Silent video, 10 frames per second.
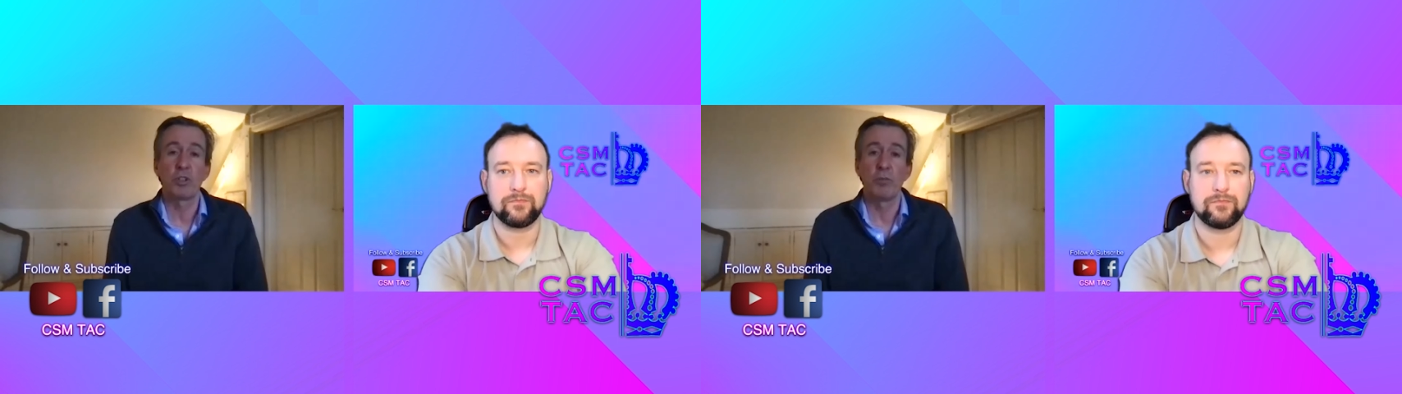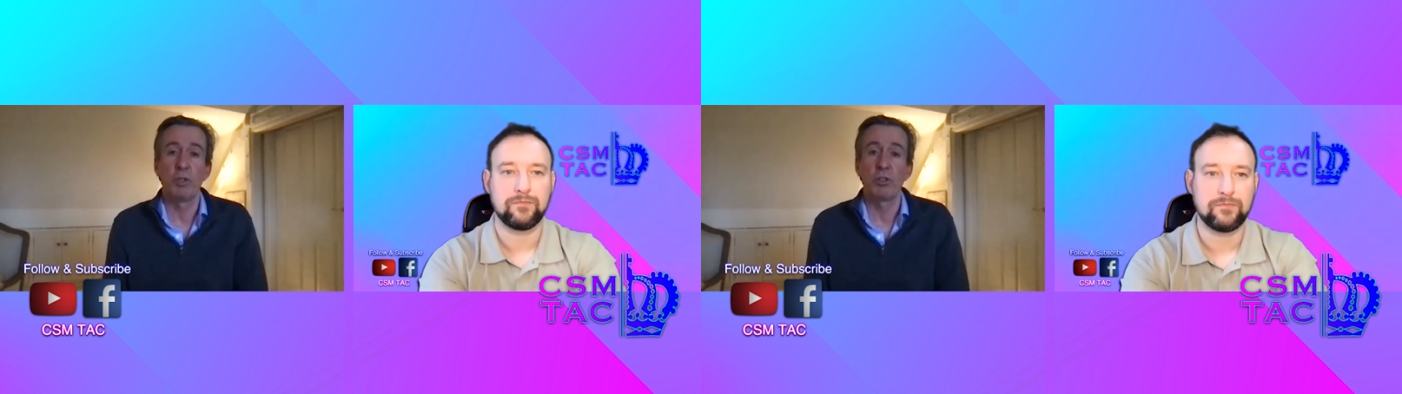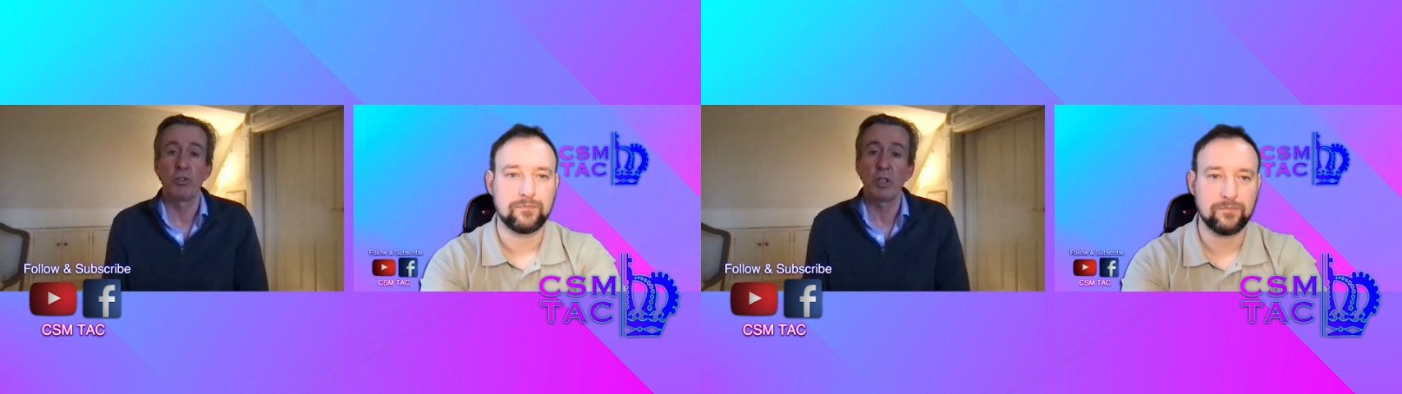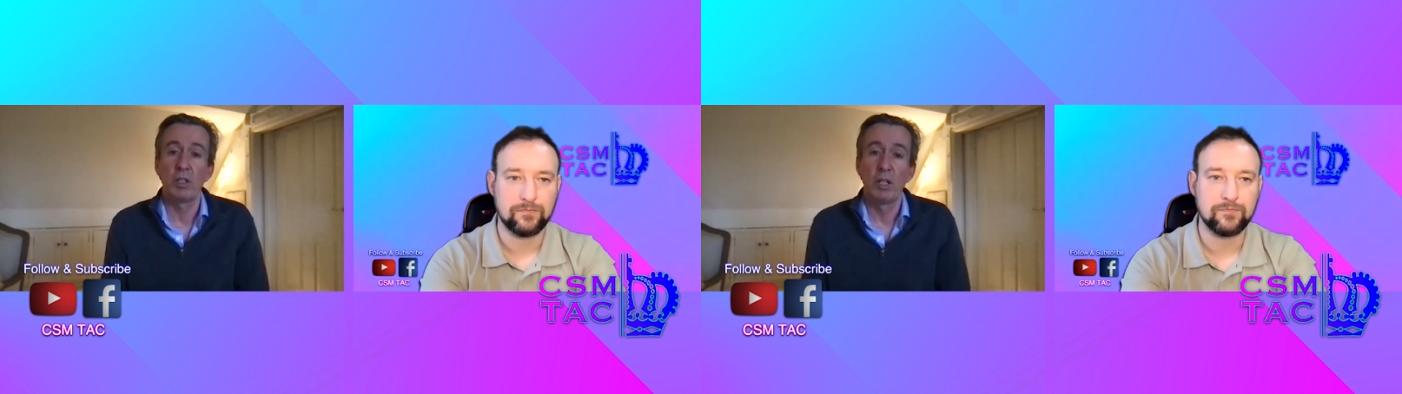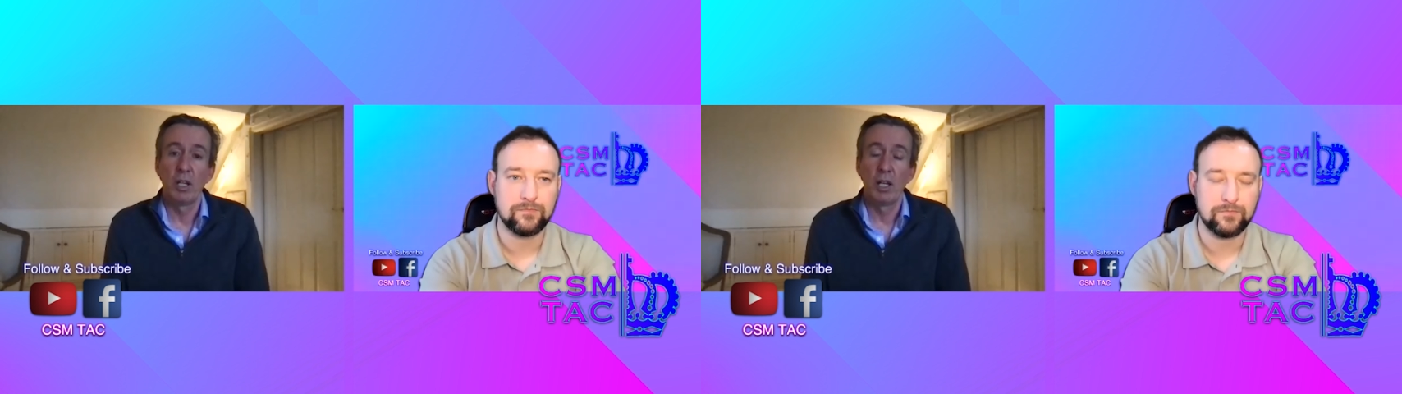Speaker 1: community
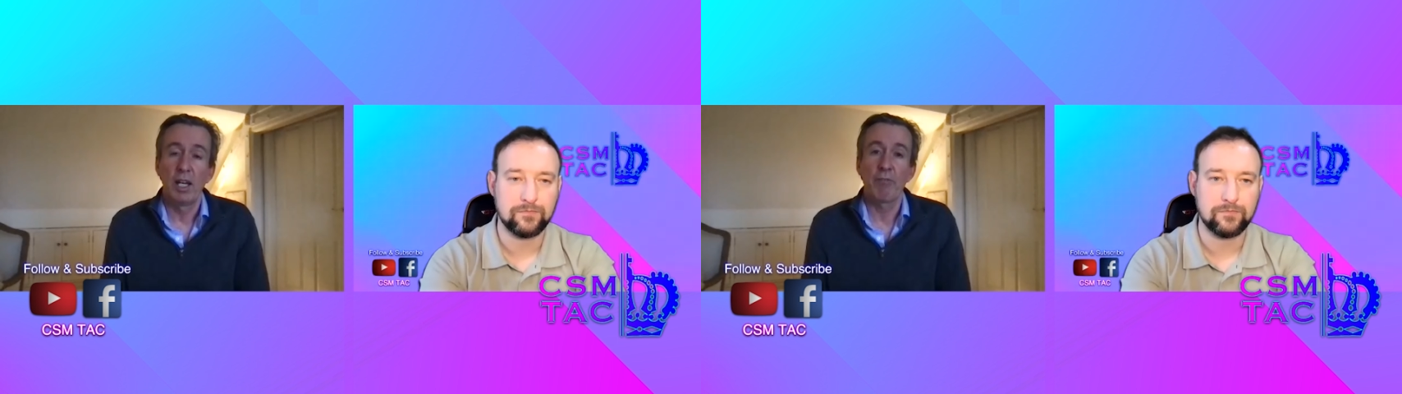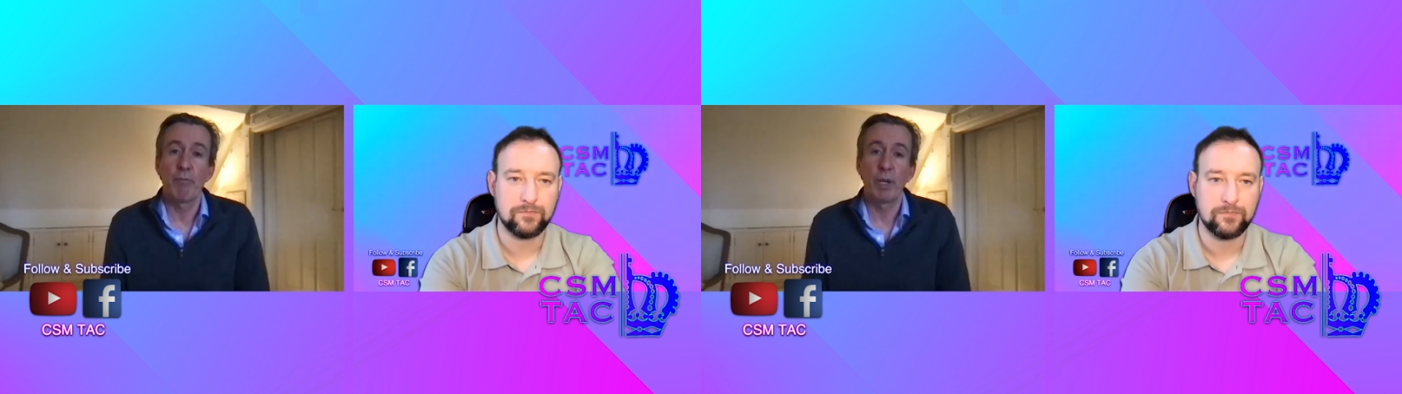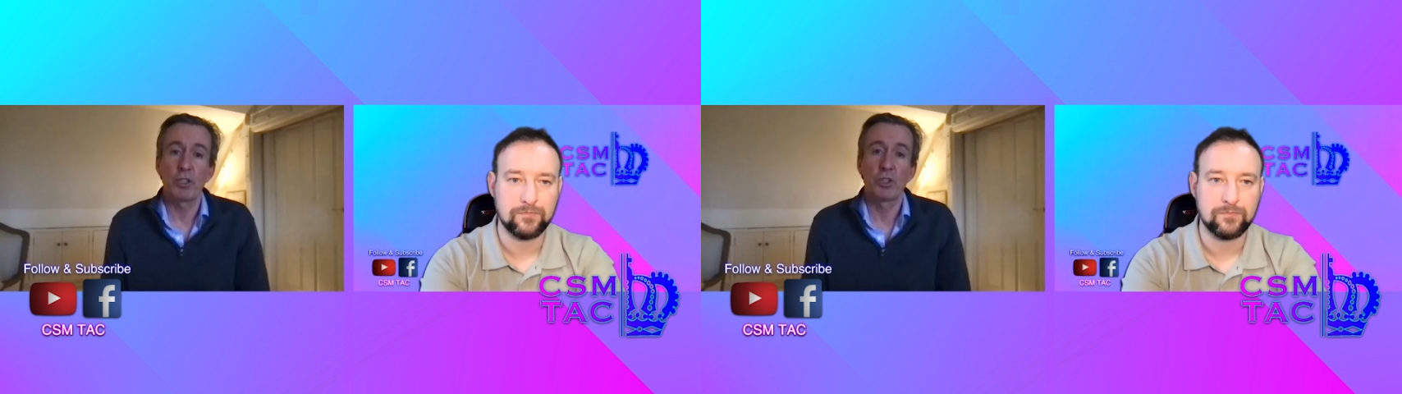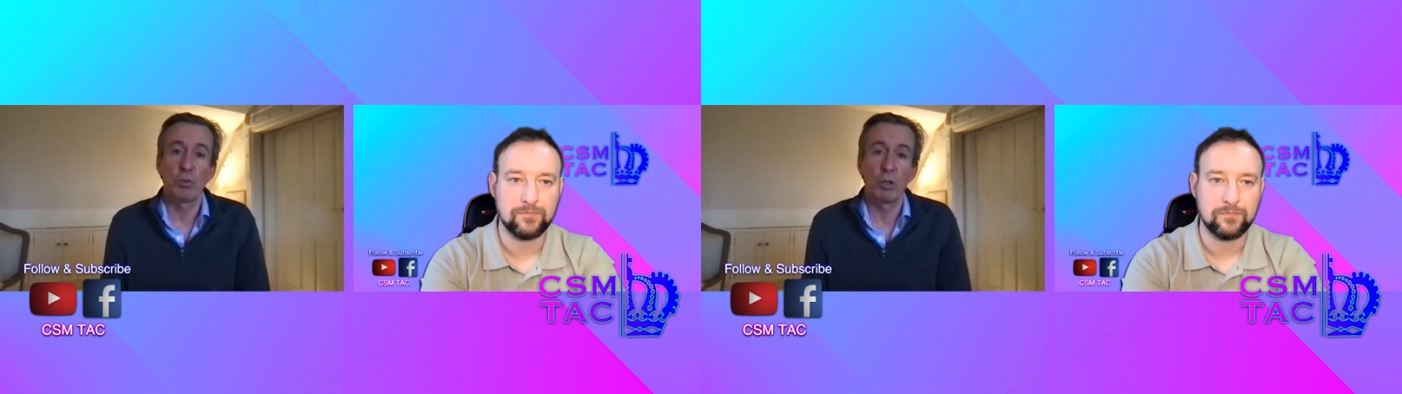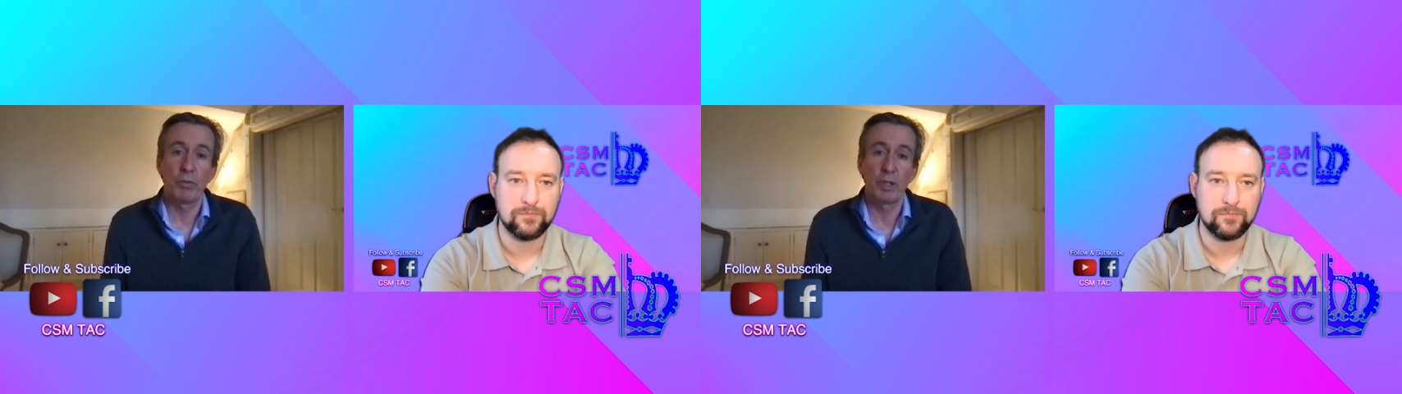have much to
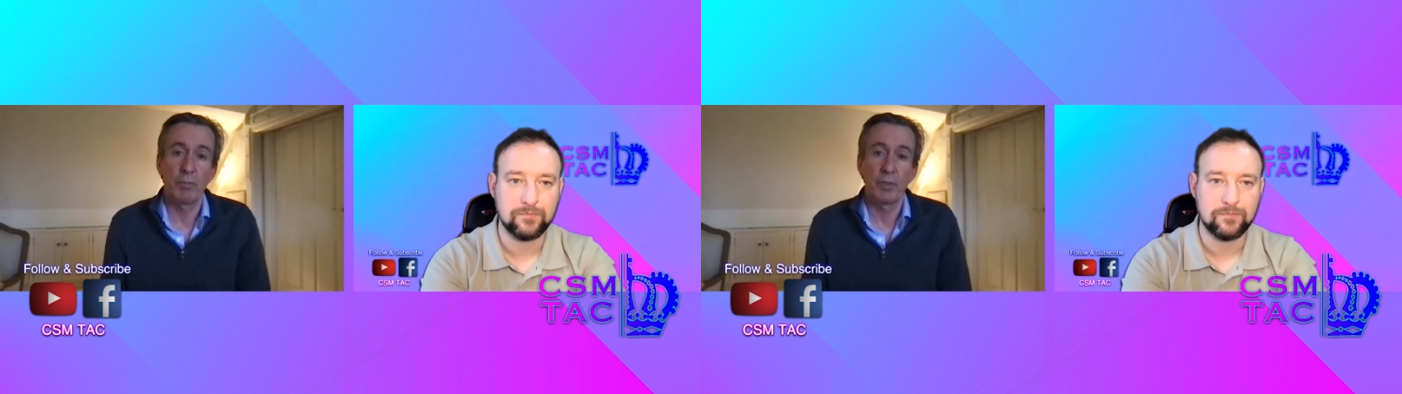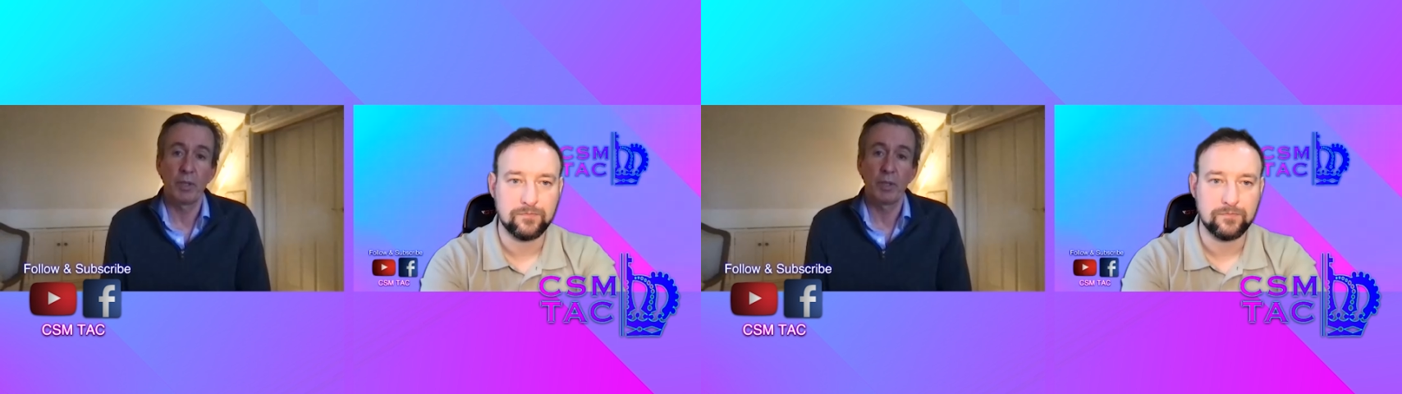offer